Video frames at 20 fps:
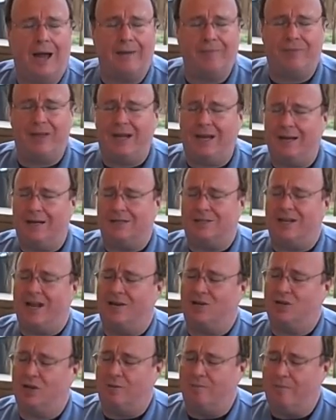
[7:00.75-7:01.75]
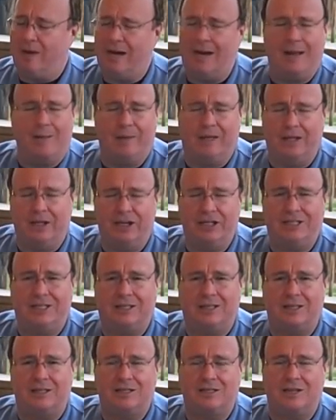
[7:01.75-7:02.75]
I'm thinking it's actually medium, at least
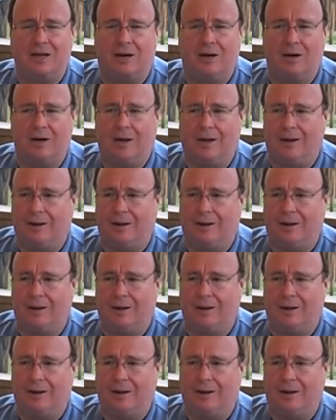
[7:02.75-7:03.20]
at the start.